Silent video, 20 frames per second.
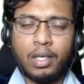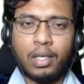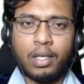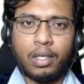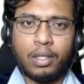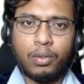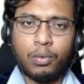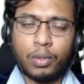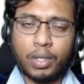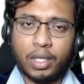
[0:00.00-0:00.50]

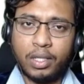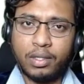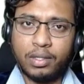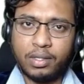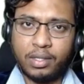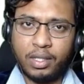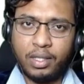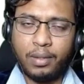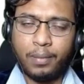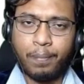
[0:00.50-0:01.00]
you can
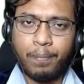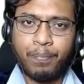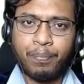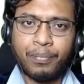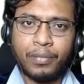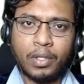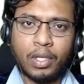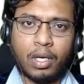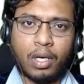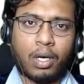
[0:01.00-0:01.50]
see
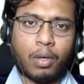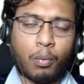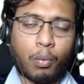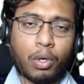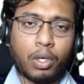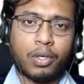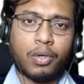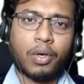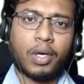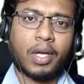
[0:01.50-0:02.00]

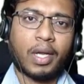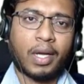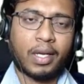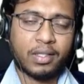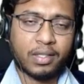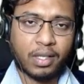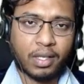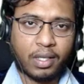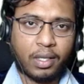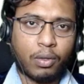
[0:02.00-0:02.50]
what you're
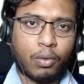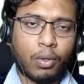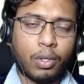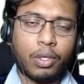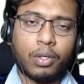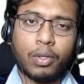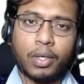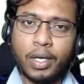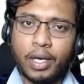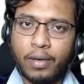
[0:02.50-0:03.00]
exactly going
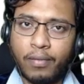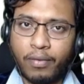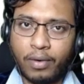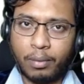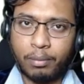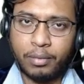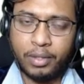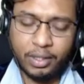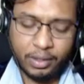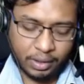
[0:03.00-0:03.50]
to get
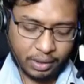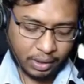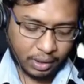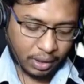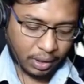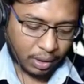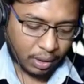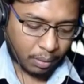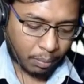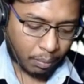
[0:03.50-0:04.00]
from this
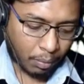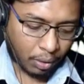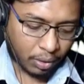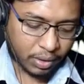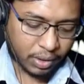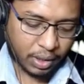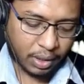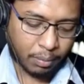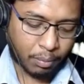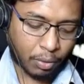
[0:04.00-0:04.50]

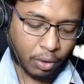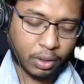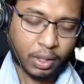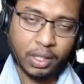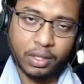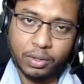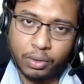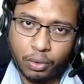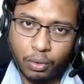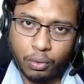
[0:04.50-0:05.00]
mock
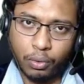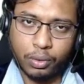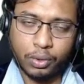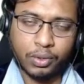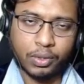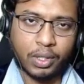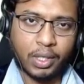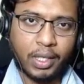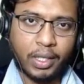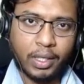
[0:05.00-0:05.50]
test
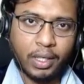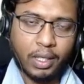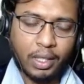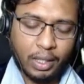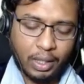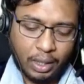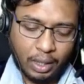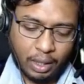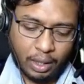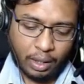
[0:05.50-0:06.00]
course, right?
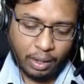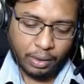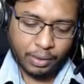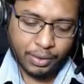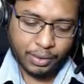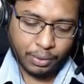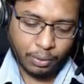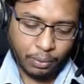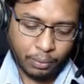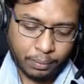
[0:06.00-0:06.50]

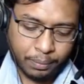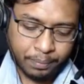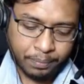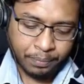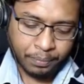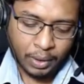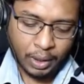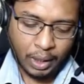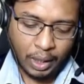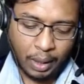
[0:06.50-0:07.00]
Also,
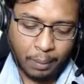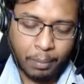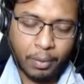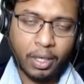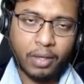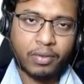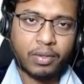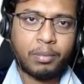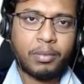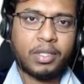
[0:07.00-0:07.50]

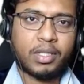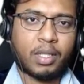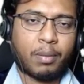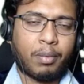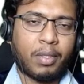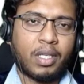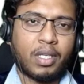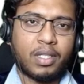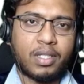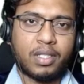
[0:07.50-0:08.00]
apart from this
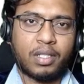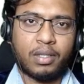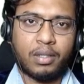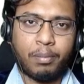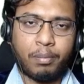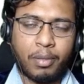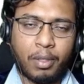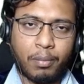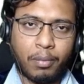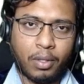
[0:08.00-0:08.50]

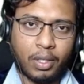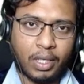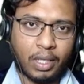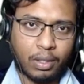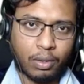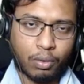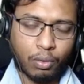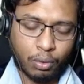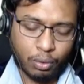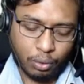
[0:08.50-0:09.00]
application, people
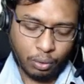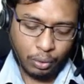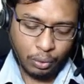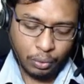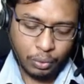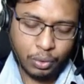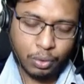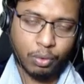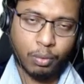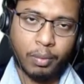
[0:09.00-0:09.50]
can go to
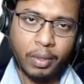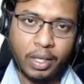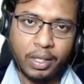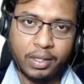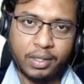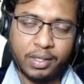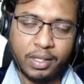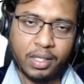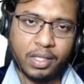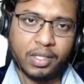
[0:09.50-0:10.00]
YouTube
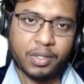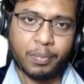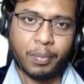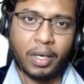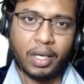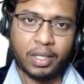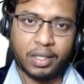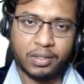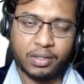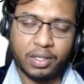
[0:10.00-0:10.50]
and search
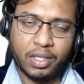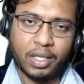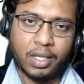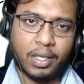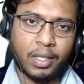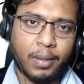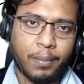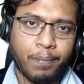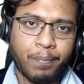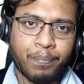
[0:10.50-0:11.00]
Spartan's
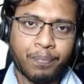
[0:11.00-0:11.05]
GRE.